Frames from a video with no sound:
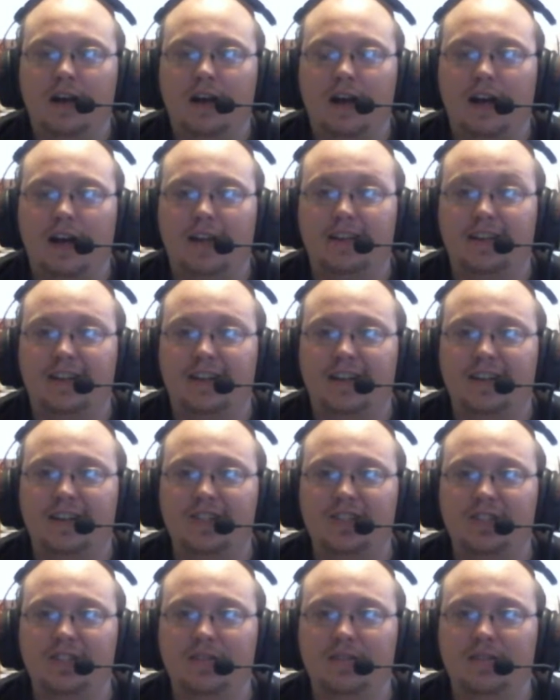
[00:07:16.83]
I
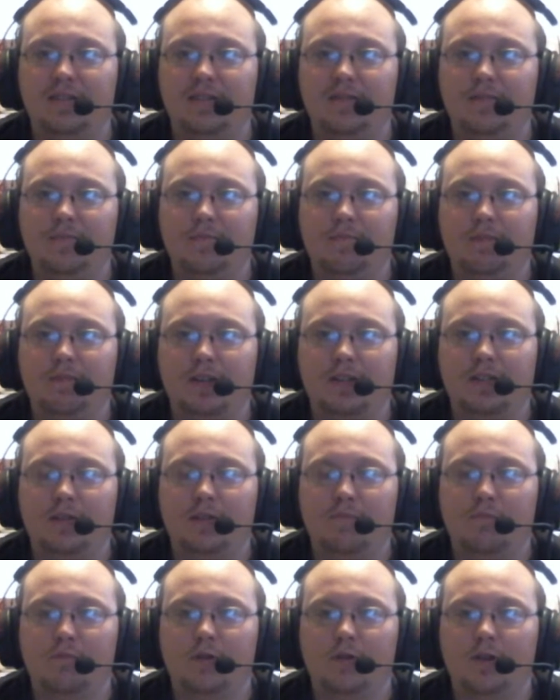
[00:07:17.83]
actually picked
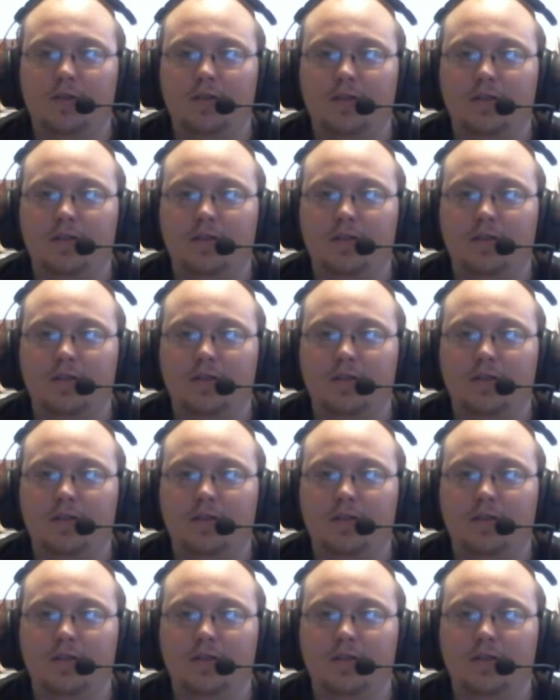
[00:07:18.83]
up one of